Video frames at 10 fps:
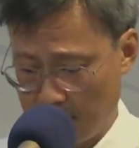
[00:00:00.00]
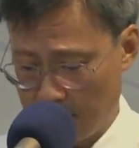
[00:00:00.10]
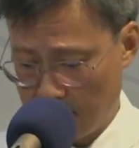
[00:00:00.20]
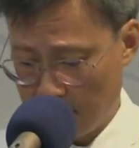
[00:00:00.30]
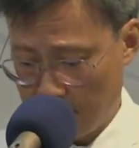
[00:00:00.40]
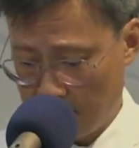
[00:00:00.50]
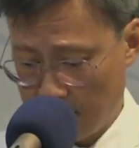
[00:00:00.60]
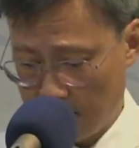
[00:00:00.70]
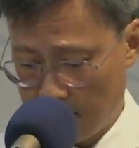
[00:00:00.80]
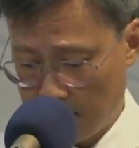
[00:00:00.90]

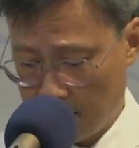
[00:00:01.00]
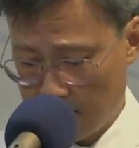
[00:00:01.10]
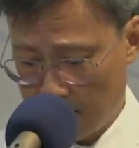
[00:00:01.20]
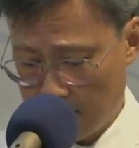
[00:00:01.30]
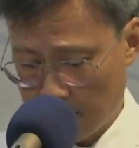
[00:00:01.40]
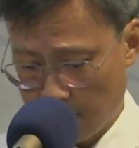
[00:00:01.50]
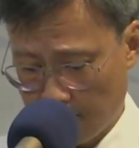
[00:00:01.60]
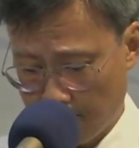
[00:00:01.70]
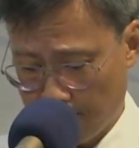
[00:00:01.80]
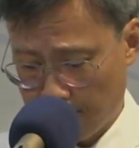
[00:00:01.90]

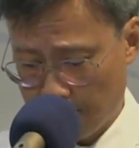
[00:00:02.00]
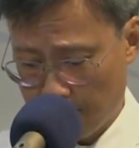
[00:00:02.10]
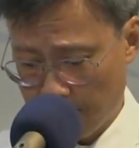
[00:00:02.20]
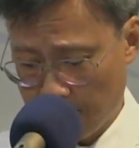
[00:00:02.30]
(silence)